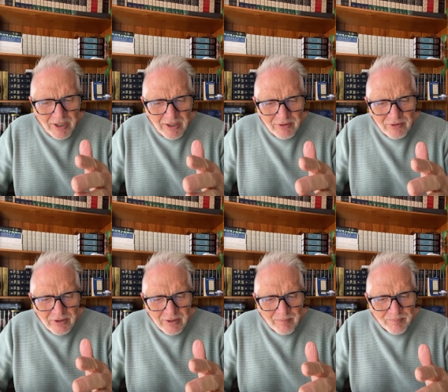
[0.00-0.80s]
when the
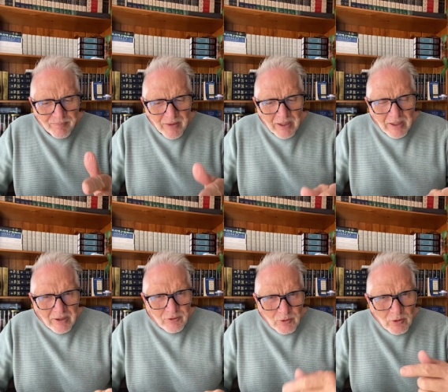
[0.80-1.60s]
hand of the
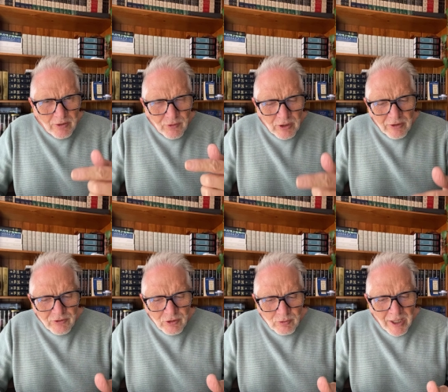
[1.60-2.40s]
Lord is upon
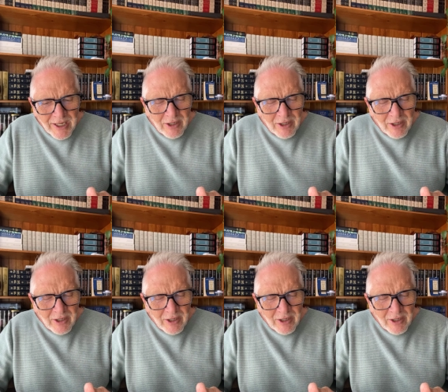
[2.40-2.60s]
us.